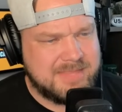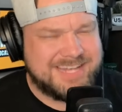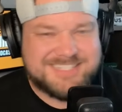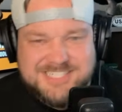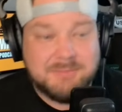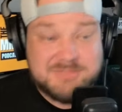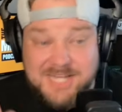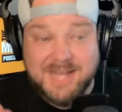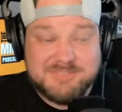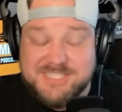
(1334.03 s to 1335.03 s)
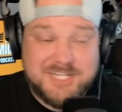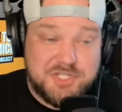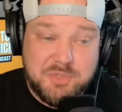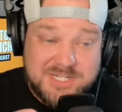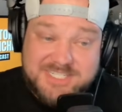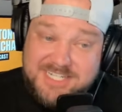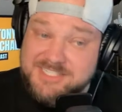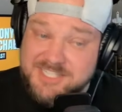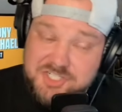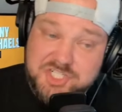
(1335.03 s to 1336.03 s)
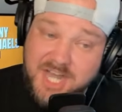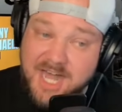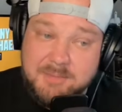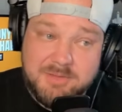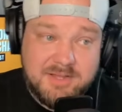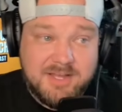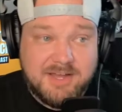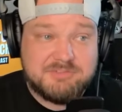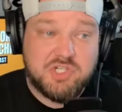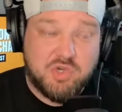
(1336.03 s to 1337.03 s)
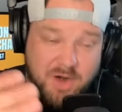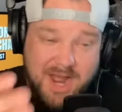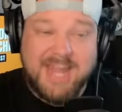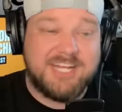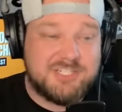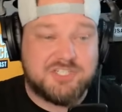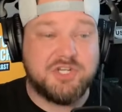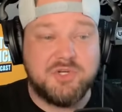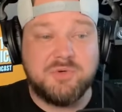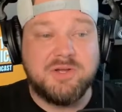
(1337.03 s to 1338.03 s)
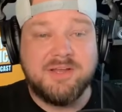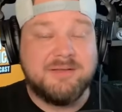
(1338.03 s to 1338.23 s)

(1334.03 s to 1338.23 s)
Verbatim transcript: And sometimes they do a decent job of trying to